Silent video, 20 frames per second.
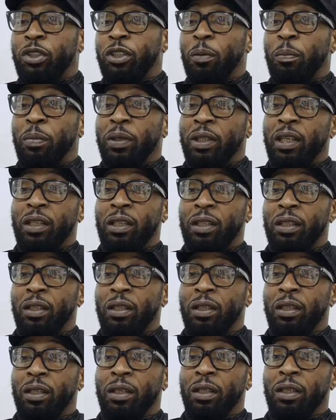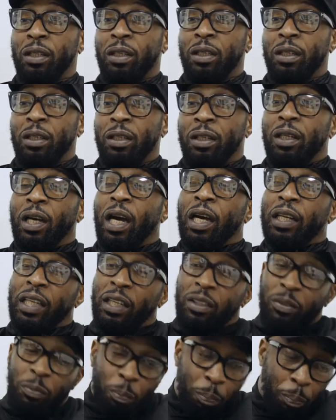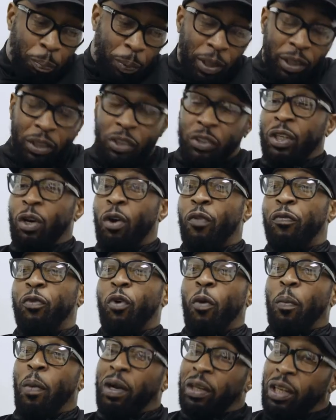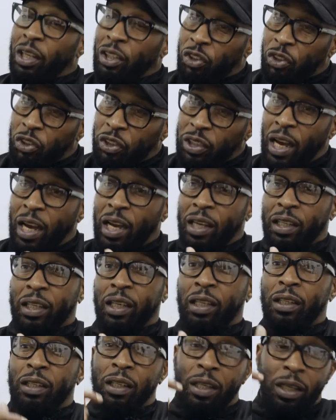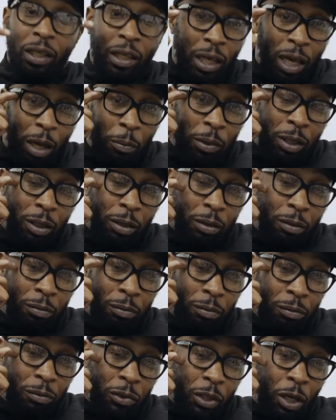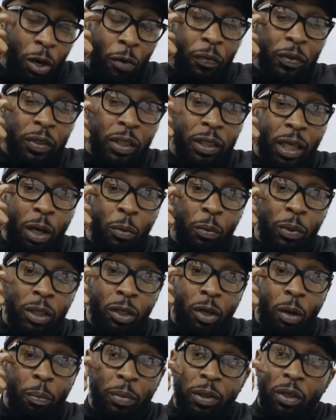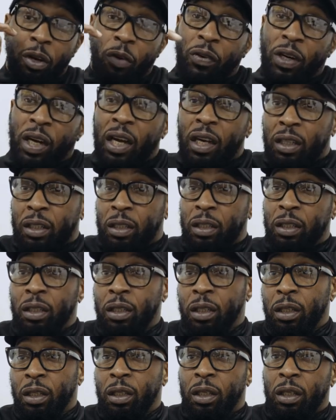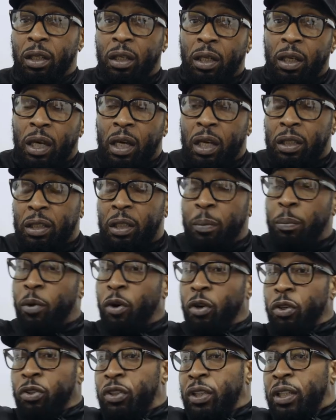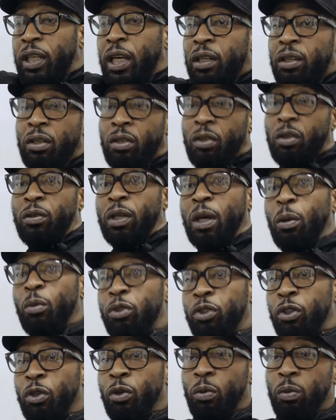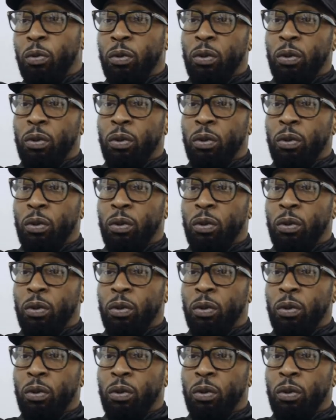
to the beginning. And then pick yourself up and then start again. I mean, Zelfa did that when he got beat off Clark. And he boxed again on our show.